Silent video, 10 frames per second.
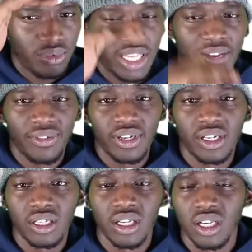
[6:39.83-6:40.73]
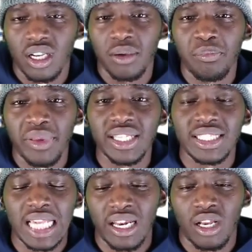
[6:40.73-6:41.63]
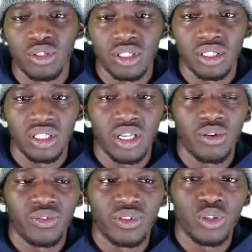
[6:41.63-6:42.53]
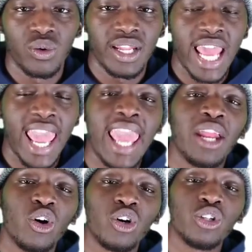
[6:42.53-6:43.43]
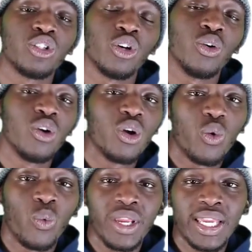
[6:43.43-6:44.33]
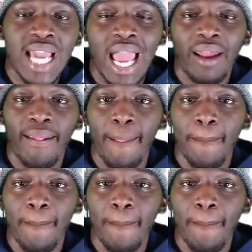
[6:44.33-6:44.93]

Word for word: Definitely a big shout out to Sierra for doing that. And also we got